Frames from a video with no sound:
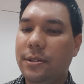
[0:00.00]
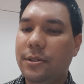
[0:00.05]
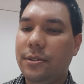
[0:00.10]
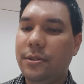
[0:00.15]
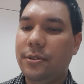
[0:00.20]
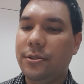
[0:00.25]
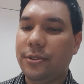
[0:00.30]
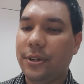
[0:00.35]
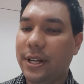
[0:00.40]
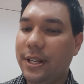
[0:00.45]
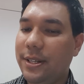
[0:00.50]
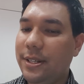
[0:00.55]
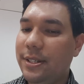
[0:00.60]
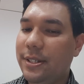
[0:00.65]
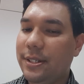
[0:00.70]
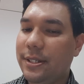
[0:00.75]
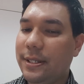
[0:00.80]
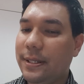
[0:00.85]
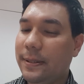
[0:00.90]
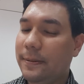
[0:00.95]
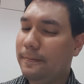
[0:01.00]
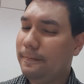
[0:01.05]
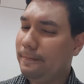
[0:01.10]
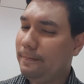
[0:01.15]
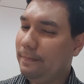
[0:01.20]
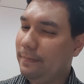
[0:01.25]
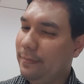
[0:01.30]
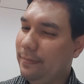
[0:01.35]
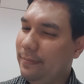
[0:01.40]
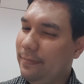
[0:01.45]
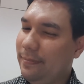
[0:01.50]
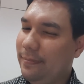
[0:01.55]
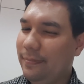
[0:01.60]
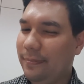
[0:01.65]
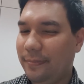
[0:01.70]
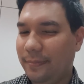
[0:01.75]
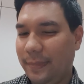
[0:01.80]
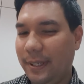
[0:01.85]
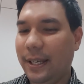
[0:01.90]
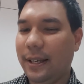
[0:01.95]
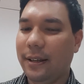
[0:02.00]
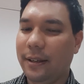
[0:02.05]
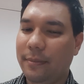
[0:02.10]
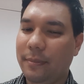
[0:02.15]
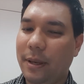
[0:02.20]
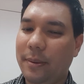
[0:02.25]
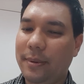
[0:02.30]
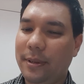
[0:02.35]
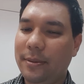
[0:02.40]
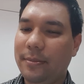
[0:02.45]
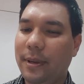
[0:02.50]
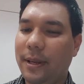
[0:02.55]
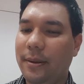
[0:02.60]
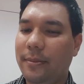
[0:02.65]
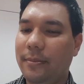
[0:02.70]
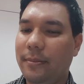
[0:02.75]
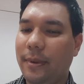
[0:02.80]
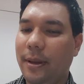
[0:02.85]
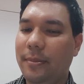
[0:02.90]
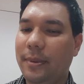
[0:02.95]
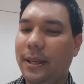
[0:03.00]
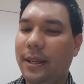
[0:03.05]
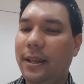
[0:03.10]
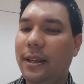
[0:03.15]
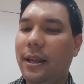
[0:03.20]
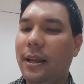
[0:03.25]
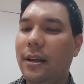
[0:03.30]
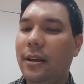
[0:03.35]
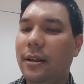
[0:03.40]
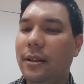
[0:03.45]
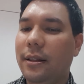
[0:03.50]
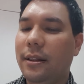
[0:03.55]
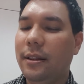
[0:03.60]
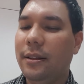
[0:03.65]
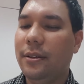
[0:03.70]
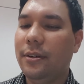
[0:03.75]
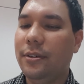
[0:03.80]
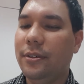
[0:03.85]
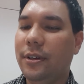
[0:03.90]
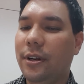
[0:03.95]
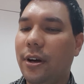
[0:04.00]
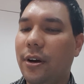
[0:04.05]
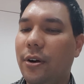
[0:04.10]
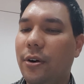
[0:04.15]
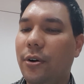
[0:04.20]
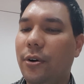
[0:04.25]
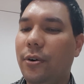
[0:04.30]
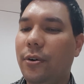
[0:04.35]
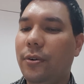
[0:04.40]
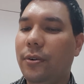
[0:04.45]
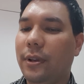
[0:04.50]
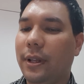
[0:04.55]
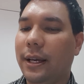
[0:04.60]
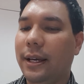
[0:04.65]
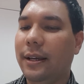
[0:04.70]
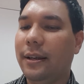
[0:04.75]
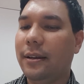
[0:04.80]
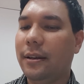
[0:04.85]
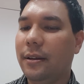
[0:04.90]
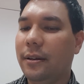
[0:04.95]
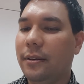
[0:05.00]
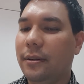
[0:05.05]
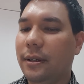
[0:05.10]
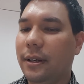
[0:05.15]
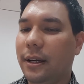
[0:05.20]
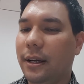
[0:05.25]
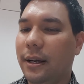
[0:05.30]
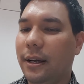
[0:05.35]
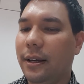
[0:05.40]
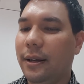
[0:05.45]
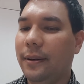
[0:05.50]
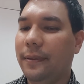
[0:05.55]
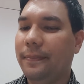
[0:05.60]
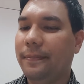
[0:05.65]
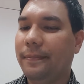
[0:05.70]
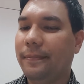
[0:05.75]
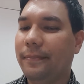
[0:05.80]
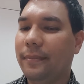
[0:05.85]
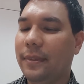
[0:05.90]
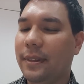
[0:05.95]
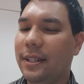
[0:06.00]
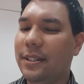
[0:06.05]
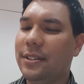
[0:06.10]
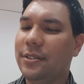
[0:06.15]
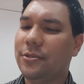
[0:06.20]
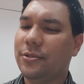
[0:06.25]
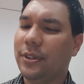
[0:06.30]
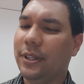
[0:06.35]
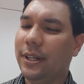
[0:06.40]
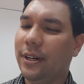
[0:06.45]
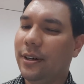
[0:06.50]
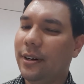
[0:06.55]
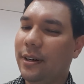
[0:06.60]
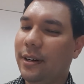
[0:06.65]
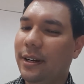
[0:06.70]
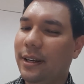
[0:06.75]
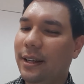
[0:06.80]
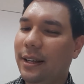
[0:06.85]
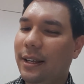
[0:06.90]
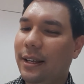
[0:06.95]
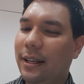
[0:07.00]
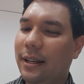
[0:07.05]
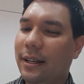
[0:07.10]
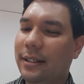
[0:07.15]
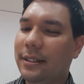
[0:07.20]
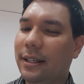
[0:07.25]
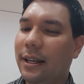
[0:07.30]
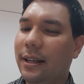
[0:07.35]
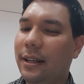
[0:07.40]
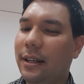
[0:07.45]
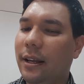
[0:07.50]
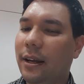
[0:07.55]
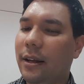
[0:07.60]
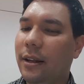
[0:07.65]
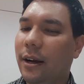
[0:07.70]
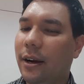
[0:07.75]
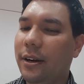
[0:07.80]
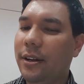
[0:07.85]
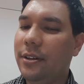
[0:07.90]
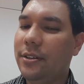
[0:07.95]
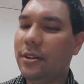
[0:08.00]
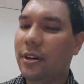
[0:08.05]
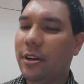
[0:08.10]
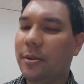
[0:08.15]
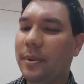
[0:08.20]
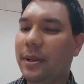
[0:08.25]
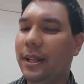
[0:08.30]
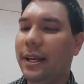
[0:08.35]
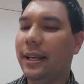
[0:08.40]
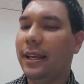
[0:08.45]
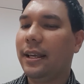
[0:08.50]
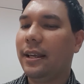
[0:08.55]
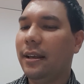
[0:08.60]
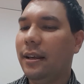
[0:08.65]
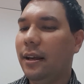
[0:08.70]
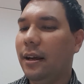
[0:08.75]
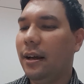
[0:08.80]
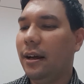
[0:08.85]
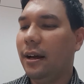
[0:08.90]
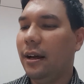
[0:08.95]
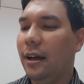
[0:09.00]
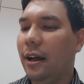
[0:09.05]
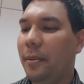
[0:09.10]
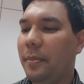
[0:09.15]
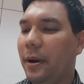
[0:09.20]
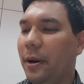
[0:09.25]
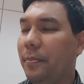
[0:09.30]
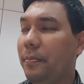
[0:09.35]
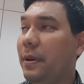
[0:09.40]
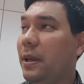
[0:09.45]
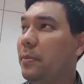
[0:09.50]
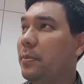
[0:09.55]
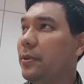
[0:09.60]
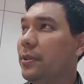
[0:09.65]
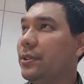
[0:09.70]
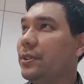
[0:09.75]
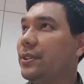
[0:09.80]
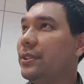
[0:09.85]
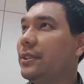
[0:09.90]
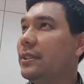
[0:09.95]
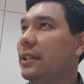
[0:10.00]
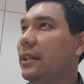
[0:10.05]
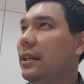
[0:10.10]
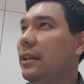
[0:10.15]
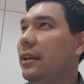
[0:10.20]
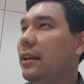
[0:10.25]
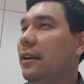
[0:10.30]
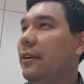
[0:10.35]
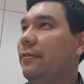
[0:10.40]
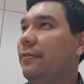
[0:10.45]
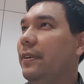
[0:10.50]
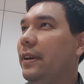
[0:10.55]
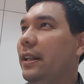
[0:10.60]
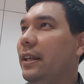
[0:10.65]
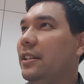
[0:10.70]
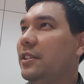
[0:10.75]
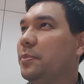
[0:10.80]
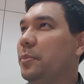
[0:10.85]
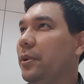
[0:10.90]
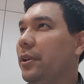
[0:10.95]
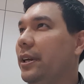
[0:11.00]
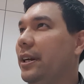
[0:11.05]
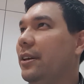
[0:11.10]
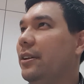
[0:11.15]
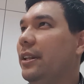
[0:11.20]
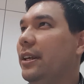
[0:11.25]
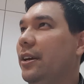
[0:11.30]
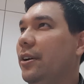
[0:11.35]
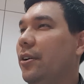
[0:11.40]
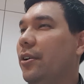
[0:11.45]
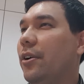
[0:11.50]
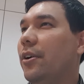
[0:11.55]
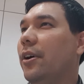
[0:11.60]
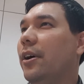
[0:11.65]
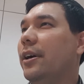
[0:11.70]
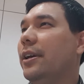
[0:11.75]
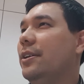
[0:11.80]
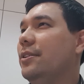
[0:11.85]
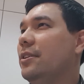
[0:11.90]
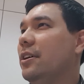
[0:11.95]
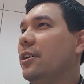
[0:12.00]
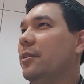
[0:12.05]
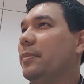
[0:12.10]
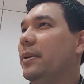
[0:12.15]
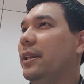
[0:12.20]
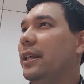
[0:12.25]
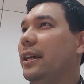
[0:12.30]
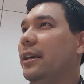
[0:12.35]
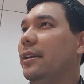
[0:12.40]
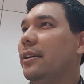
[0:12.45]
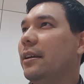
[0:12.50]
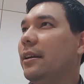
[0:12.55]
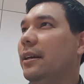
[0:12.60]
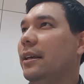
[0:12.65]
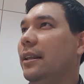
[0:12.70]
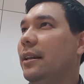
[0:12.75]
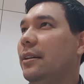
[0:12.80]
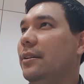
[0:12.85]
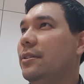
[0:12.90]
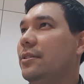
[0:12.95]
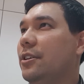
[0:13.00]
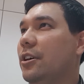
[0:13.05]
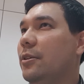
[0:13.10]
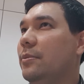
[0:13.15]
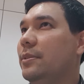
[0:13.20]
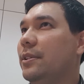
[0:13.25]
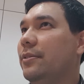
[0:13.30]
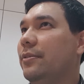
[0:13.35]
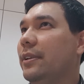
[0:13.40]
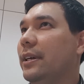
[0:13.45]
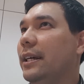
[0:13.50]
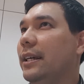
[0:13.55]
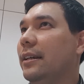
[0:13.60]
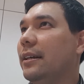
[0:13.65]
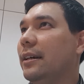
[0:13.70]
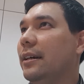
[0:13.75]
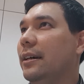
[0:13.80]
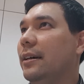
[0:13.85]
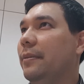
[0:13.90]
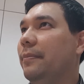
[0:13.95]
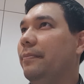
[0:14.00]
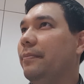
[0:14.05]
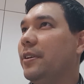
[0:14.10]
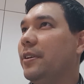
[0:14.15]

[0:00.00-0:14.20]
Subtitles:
trends. Yeah, maybe who know like this is really hard. Because are you talking about like about people's feelings politically, or are you talking about like in terms of like consumers?